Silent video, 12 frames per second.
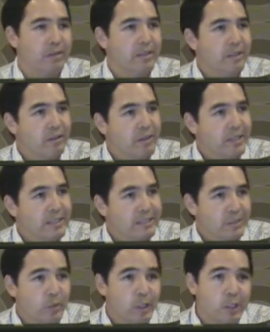There are
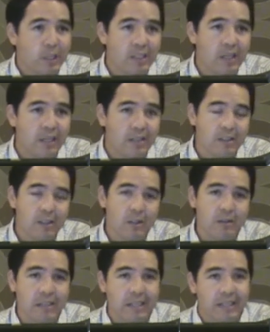things that we could not
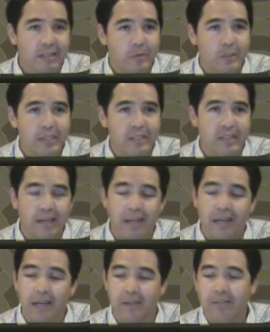include, data that we did not
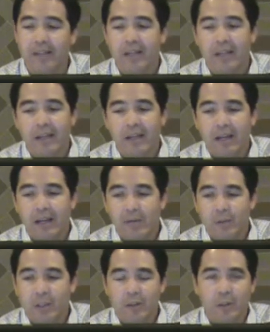
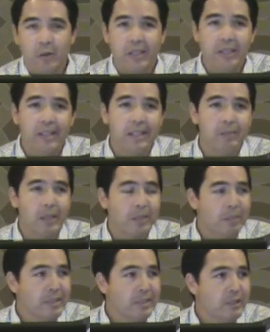have. We don't know anything
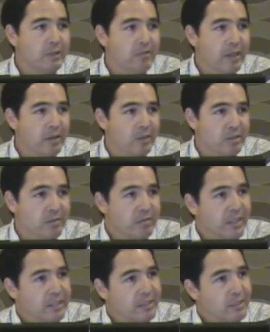about potential viral
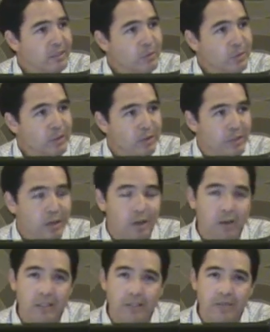infections. We know that
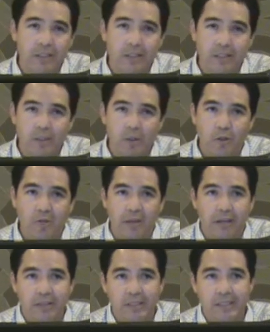RSV and cold
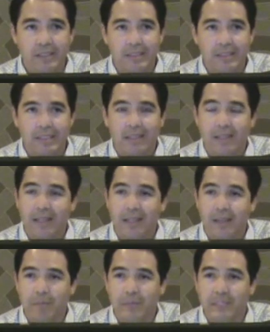viruses
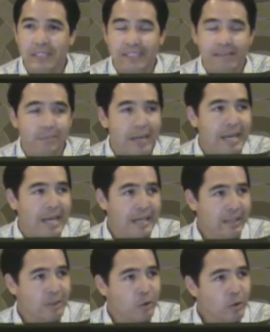seem
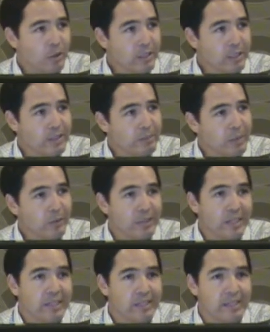anecdotally to be
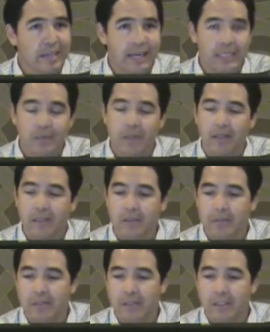related to asthma
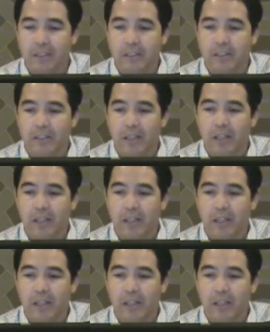hospitalizations.